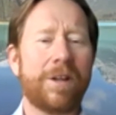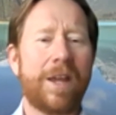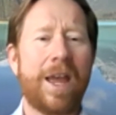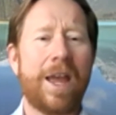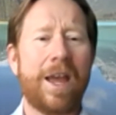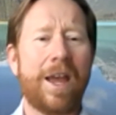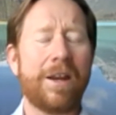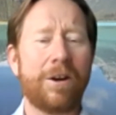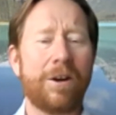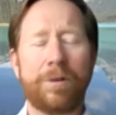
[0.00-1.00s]

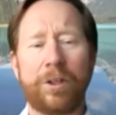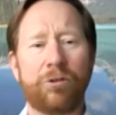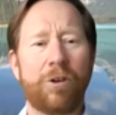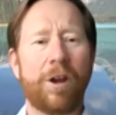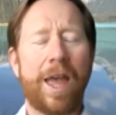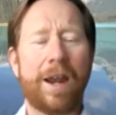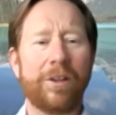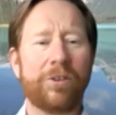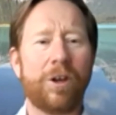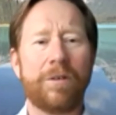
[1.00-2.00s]
and a really strong
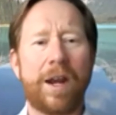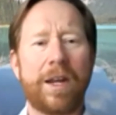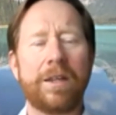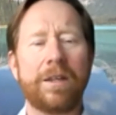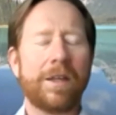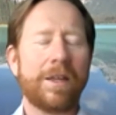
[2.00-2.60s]
analyst already,